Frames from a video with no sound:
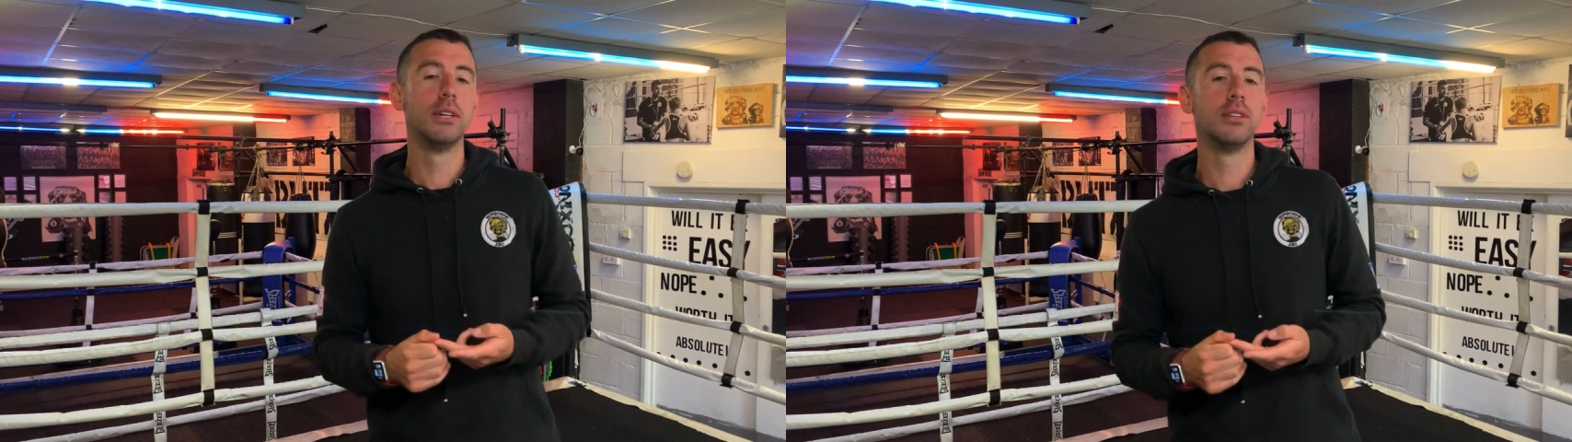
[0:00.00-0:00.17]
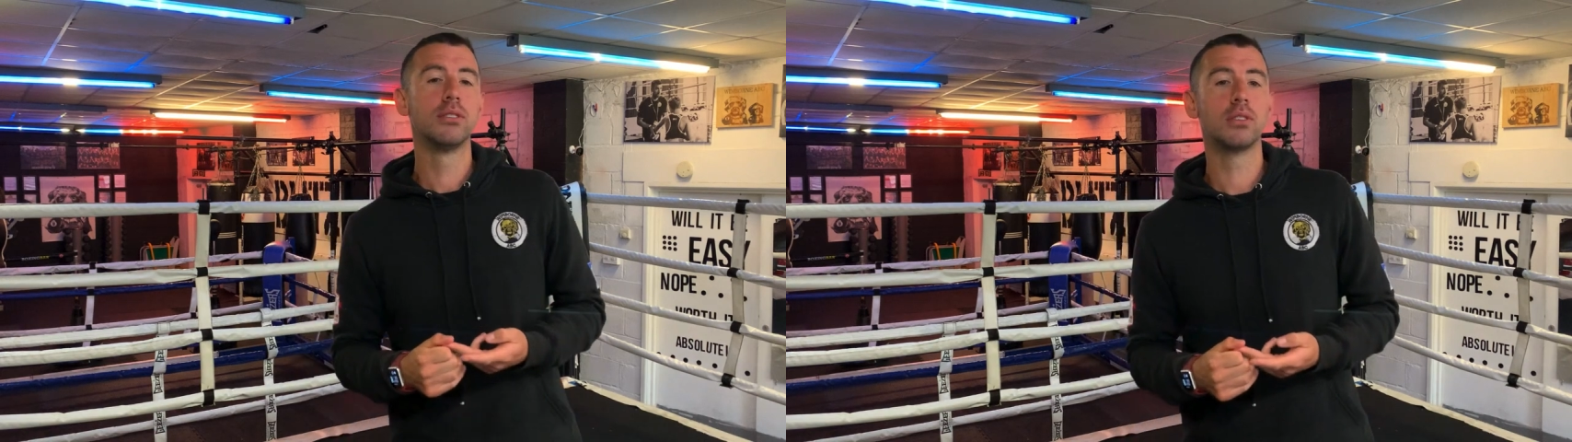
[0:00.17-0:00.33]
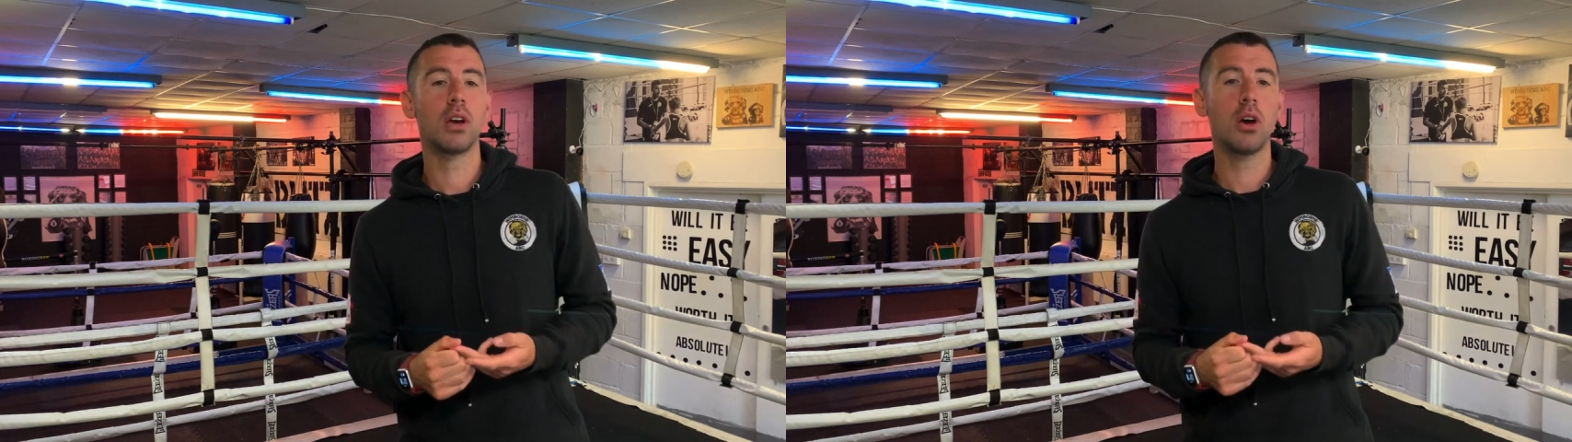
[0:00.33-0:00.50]

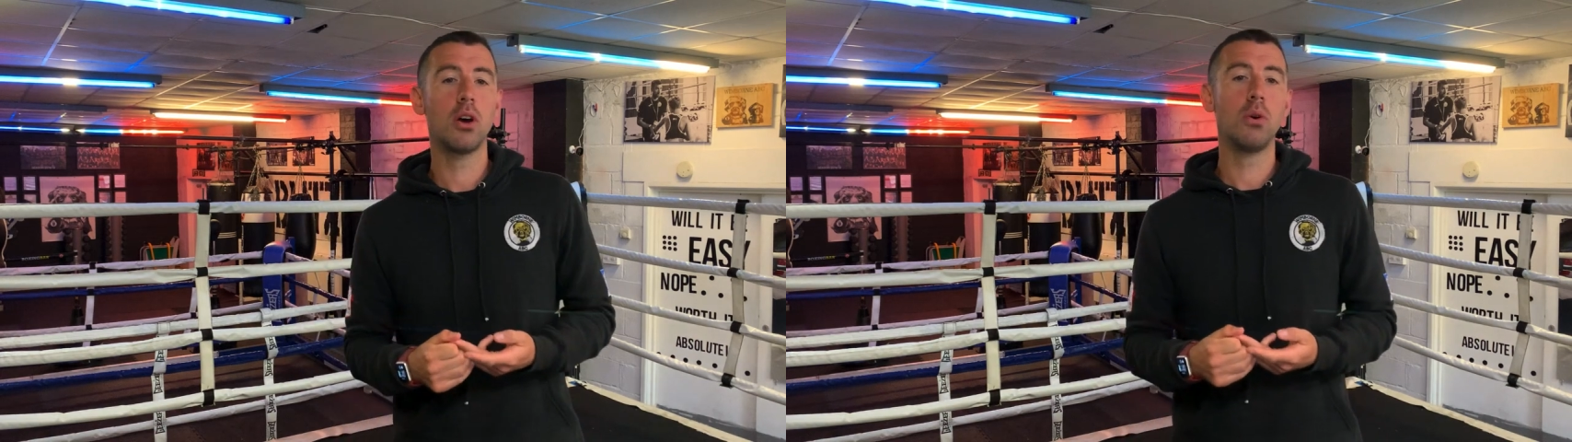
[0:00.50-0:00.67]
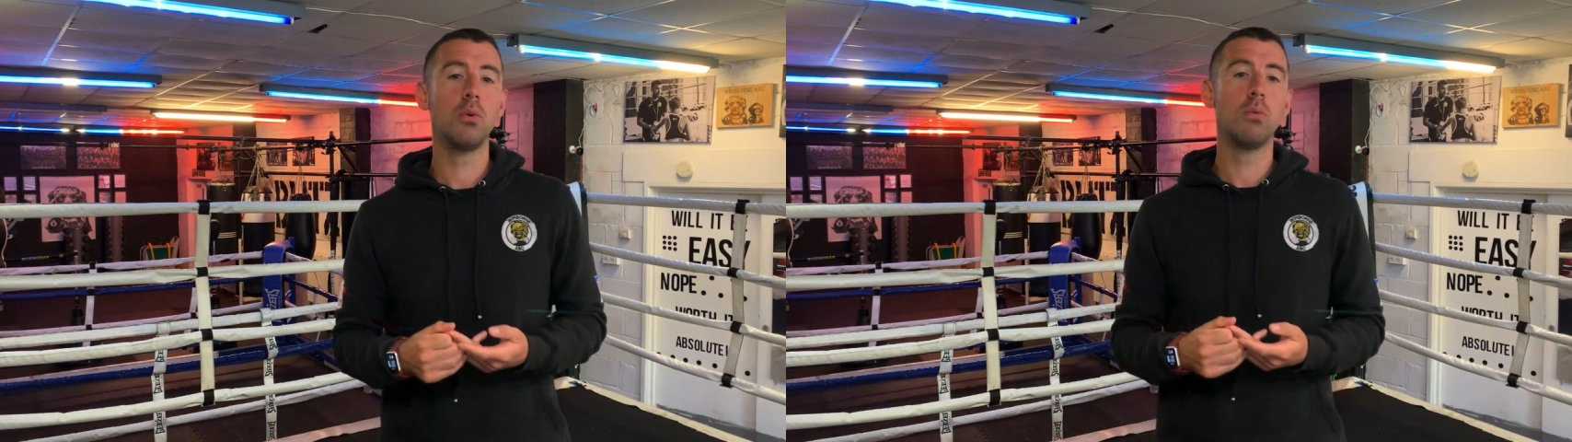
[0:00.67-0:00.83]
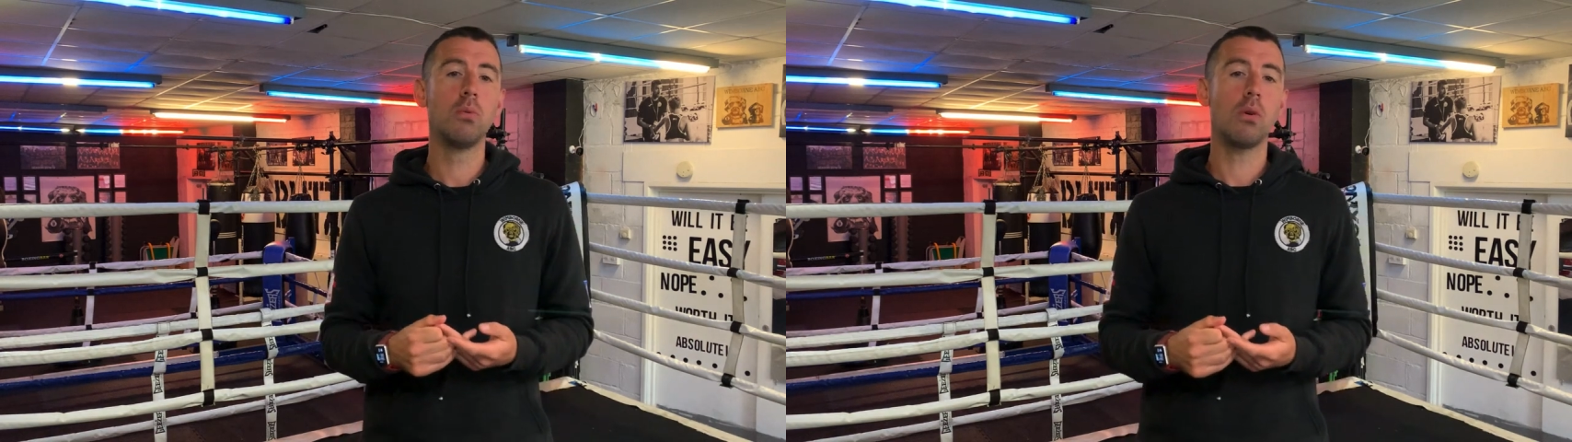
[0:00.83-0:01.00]

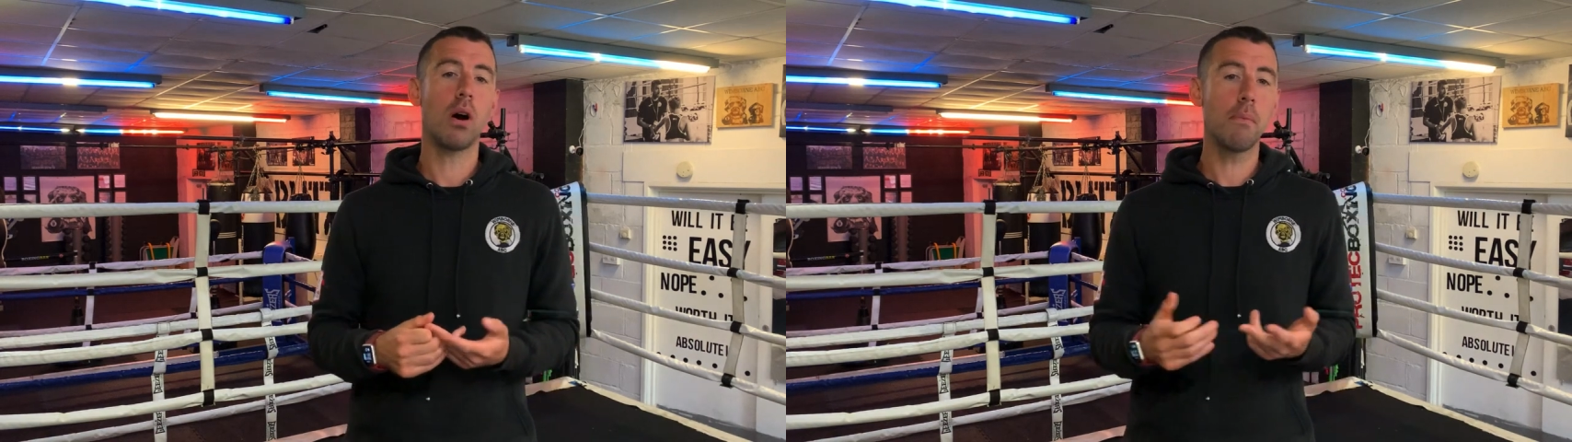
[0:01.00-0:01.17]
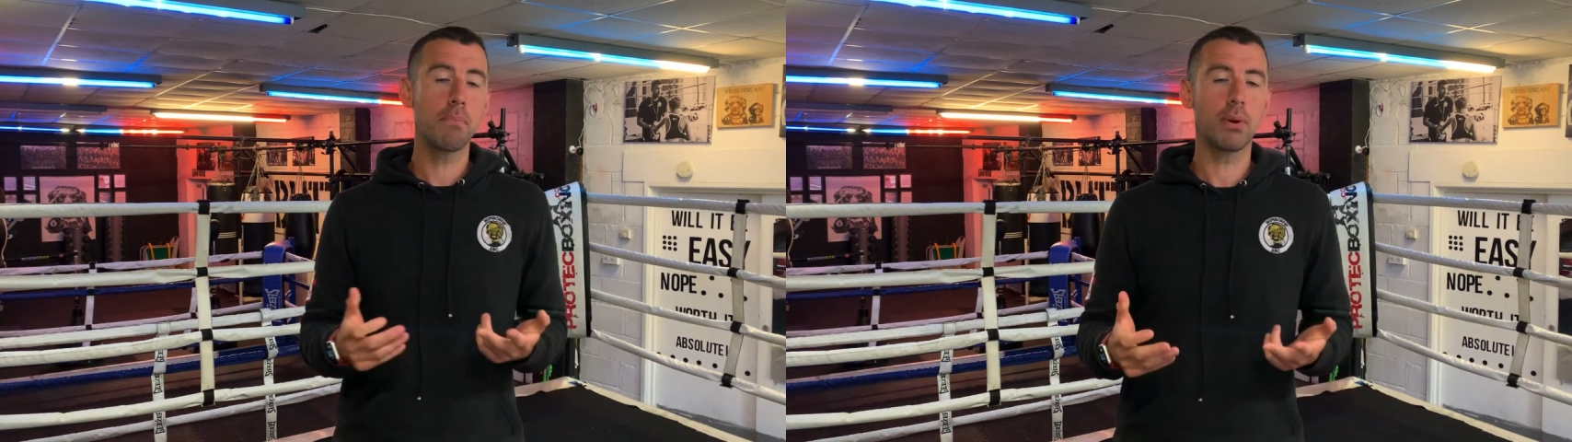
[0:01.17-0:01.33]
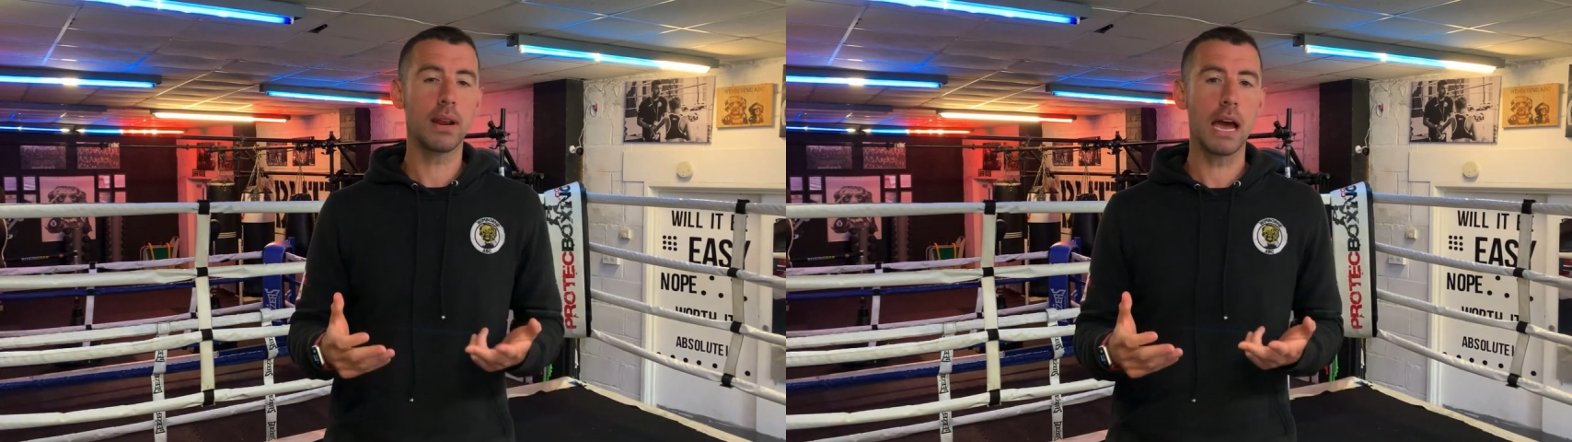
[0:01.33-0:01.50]
So I'm
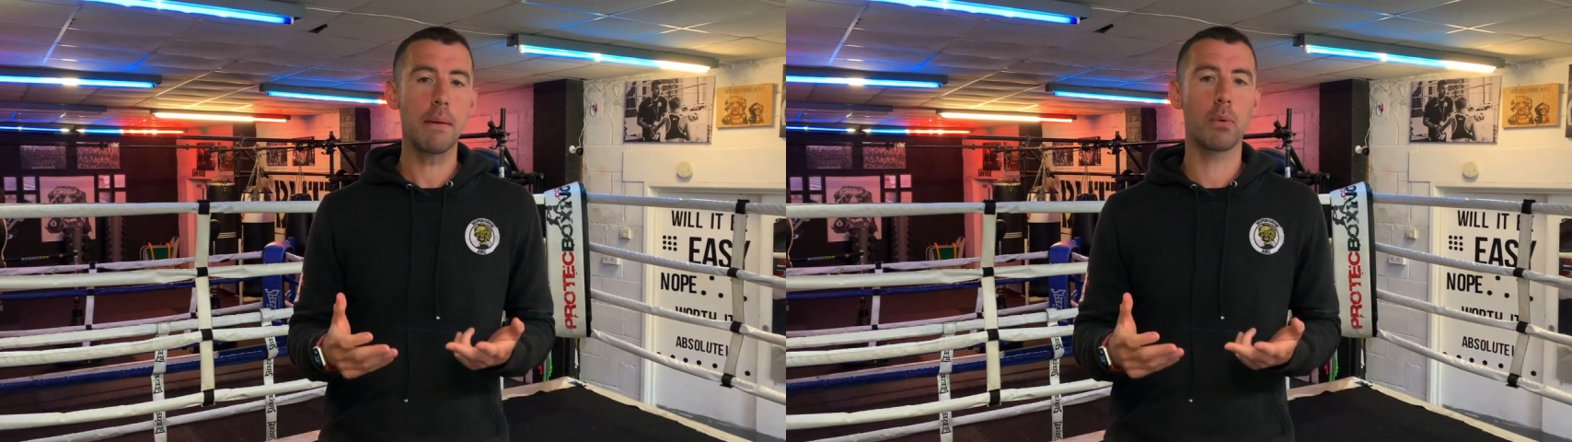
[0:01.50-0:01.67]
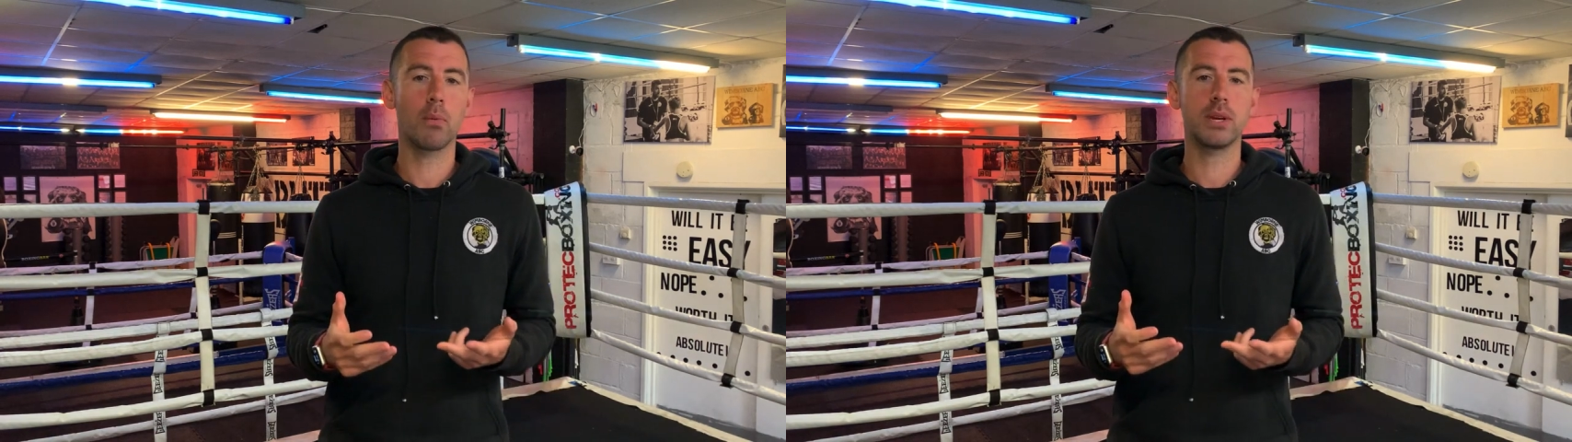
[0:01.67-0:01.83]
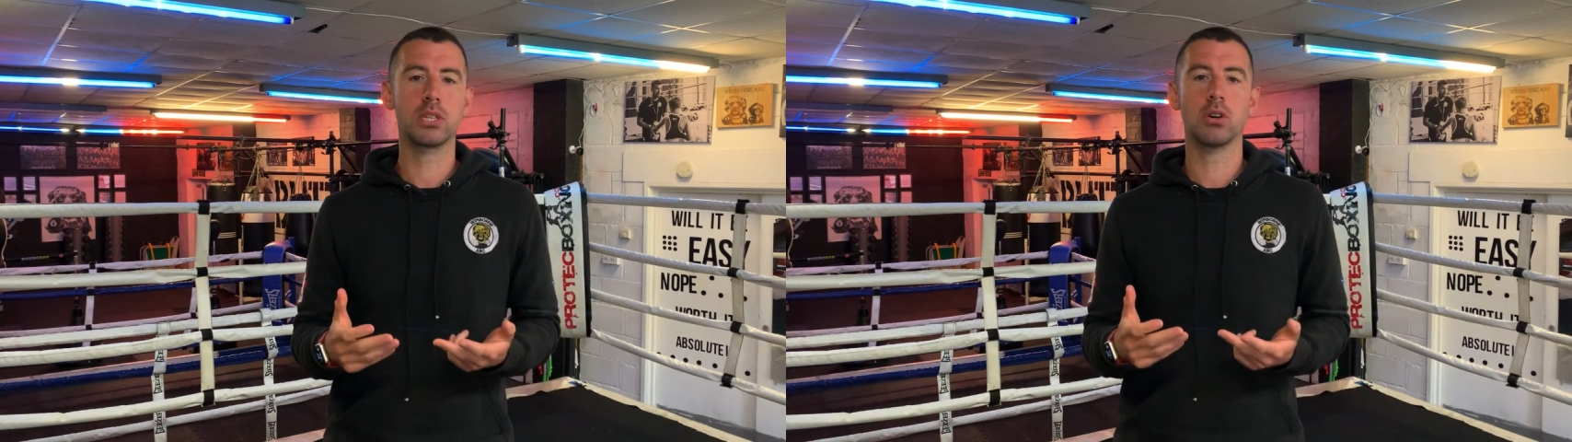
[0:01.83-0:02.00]
pretty happy
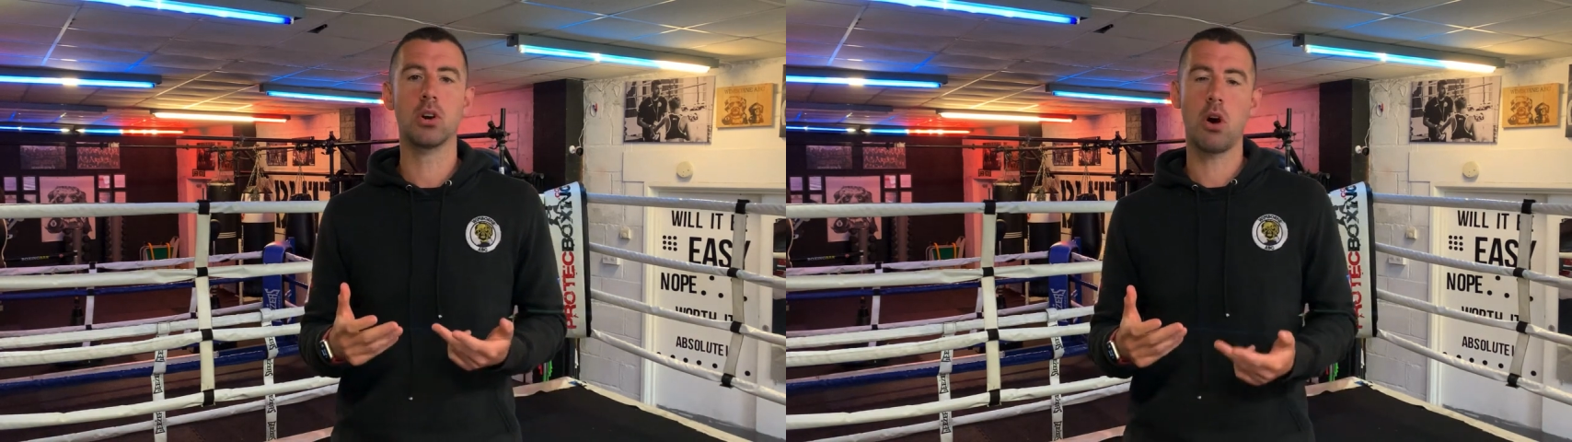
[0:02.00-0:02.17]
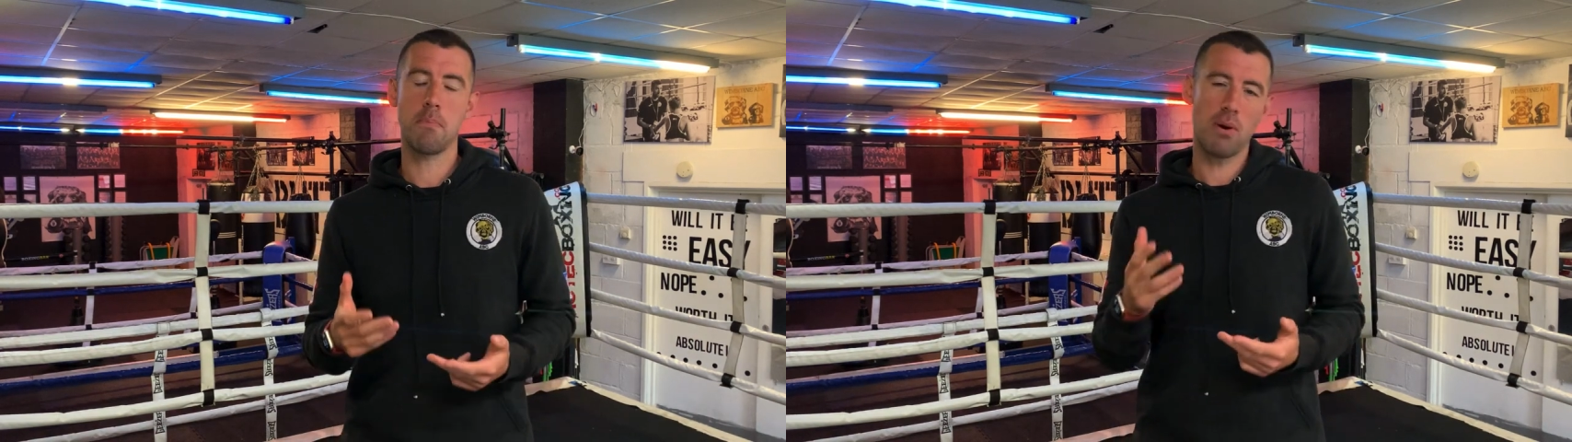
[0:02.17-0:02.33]
with Wish.com.